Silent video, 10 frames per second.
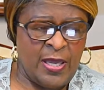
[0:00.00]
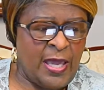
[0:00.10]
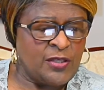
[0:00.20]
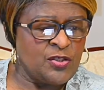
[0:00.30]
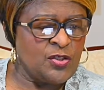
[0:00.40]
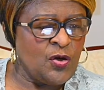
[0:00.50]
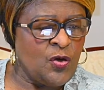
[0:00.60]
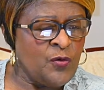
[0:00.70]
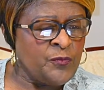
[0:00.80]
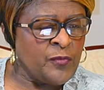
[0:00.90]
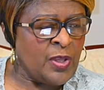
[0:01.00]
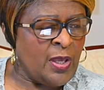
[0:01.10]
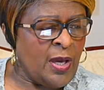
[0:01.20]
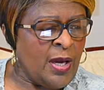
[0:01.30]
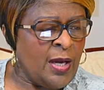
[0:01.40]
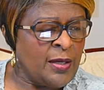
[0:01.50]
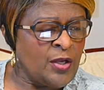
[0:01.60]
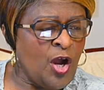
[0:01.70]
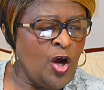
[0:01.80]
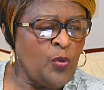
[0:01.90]
And so, in
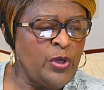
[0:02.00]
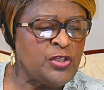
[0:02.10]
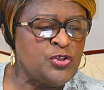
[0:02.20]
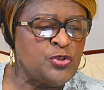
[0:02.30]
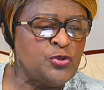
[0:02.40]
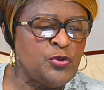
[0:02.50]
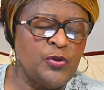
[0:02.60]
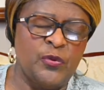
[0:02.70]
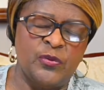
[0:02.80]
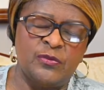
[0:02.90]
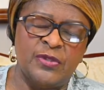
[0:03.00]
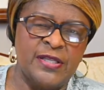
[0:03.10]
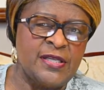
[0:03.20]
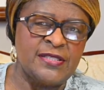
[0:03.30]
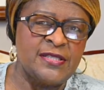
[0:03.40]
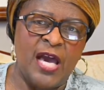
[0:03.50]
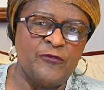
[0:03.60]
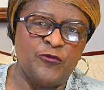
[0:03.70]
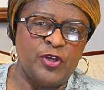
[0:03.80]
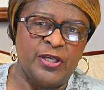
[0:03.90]
all we do, let us
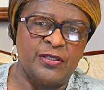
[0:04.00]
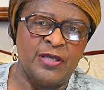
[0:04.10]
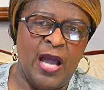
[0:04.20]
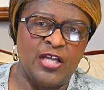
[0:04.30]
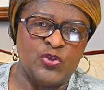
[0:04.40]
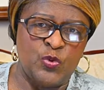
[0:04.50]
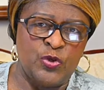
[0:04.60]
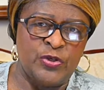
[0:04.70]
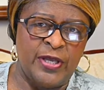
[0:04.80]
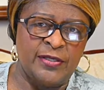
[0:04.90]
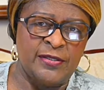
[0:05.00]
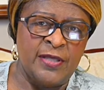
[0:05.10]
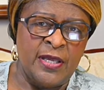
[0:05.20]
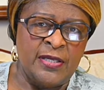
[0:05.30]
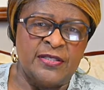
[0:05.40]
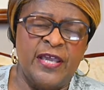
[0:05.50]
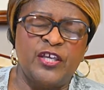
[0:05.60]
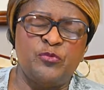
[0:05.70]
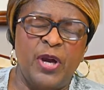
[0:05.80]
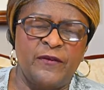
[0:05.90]
not forget God's Word, and to take
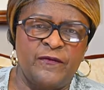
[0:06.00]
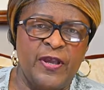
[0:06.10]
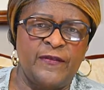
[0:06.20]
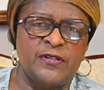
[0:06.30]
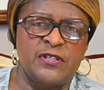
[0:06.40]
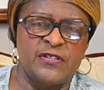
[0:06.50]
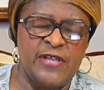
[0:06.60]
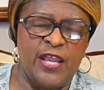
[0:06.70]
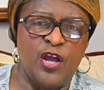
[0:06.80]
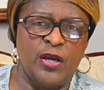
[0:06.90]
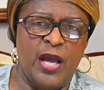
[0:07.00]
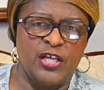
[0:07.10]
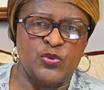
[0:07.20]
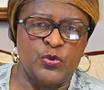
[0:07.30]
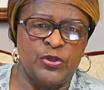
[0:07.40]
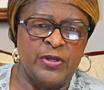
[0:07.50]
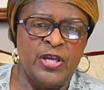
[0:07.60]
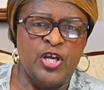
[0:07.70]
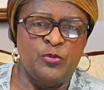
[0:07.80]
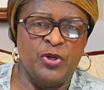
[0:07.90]
it by faith, and to stand on God's Word,
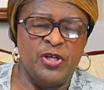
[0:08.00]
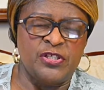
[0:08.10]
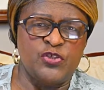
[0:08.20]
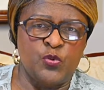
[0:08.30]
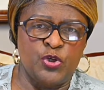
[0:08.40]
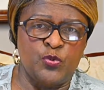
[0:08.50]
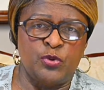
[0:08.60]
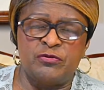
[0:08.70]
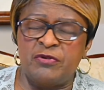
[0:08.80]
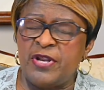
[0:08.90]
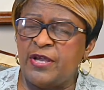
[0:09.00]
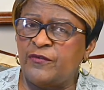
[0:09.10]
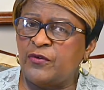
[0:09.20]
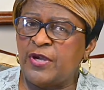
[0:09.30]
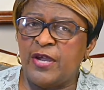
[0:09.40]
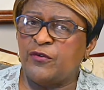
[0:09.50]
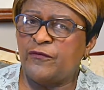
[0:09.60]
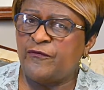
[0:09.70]
because His Word will never, ever